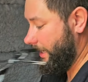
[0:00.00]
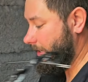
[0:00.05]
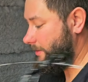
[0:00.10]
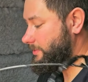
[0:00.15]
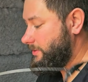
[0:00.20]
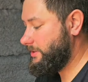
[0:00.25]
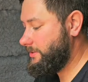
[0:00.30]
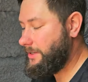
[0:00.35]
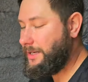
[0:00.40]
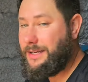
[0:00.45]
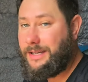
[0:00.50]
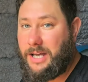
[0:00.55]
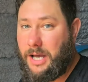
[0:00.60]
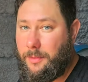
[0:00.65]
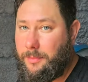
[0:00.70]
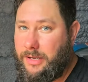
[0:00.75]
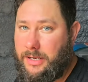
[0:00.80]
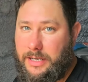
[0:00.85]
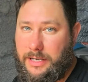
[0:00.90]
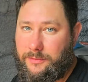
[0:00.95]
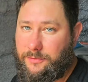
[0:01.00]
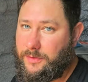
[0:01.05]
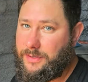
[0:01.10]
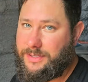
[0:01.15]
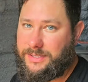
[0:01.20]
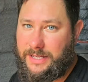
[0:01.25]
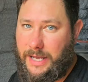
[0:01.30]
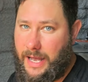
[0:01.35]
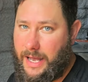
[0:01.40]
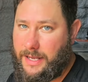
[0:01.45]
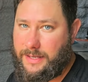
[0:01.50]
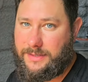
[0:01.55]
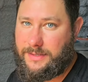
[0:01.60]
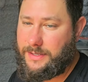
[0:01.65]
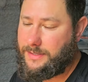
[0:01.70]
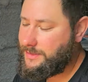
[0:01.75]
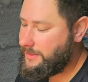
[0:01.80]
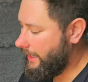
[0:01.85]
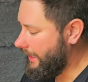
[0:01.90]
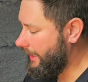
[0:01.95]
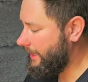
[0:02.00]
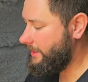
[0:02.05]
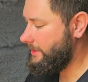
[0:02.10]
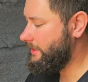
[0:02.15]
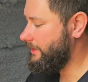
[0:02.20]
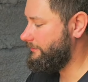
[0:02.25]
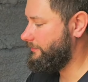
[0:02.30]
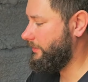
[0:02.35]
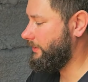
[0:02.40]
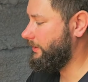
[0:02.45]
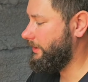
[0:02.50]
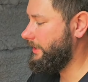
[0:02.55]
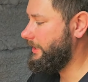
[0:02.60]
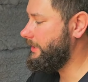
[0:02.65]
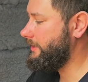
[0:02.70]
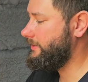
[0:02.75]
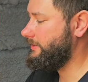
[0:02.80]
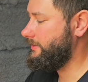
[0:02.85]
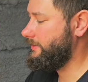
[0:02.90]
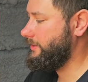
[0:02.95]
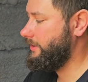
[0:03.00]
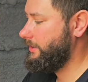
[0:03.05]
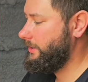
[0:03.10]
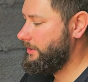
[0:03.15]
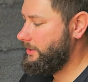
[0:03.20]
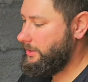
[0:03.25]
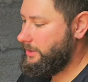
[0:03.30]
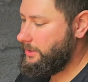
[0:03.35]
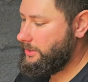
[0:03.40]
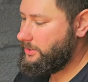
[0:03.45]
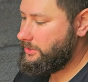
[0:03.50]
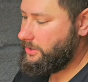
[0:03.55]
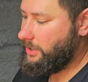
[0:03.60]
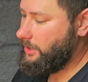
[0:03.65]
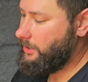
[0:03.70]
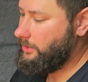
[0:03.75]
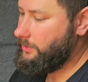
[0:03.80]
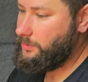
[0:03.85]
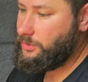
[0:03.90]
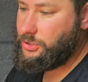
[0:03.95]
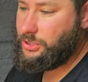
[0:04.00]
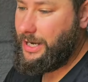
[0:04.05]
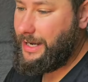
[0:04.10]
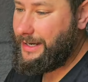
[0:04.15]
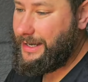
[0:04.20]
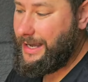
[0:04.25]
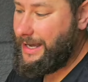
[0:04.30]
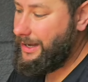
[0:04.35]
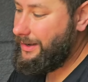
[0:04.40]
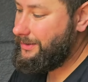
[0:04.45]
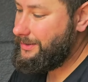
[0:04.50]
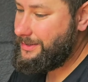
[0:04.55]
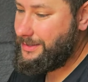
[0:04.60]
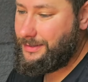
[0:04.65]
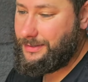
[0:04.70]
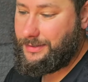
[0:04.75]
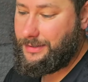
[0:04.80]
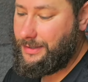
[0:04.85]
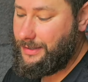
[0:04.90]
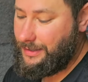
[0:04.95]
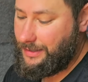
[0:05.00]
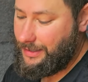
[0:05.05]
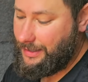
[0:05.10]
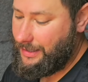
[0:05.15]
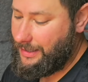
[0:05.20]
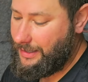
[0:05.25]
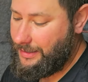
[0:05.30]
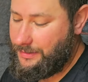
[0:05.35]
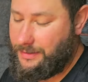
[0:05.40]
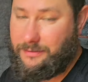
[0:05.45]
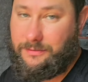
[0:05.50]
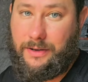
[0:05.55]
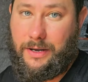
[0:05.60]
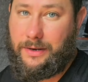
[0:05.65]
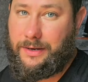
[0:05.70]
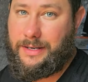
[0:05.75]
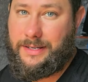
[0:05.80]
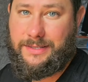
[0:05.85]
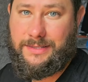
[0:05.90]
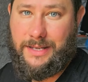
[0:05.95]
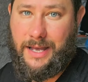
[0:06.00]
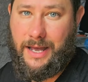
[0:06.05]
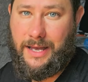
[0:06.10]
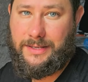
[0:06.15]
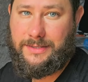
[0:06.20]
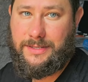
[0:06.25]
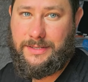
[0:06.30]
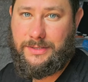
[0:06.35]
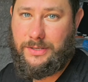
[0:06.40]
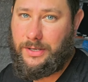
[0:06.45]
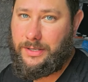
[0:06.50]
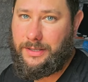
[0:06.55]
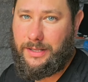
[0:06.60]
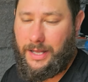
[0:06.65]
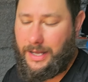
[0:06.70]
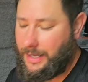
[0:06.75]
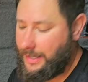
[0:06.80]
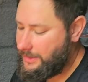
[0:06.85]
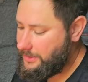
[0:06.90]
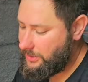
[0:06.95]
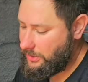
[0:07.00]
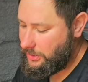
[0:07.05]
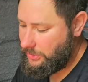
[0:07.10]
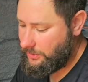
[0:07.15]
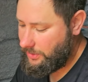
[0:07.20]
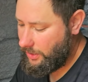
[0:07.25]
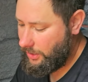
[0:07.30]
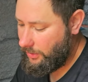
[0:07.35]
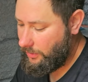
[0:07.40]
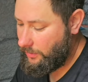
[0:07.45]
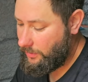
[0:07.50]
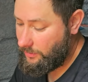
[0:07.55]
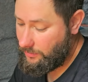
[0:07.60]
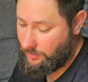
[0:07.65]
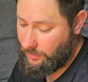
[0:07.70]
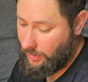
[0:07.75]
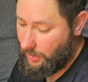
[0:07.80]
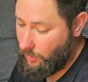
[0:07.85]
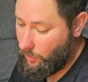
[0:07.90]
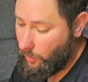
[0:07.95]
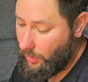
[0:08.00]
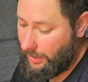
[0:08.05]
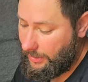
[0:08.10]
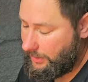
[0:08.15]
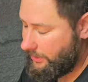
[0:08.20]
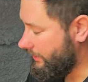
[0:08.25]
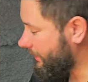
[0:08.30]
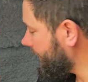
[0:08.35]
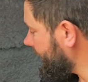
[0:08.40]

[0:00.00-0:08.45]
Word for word: tapes can come in different sizes and different lengths. So check out uh, the various sizes online so you know what you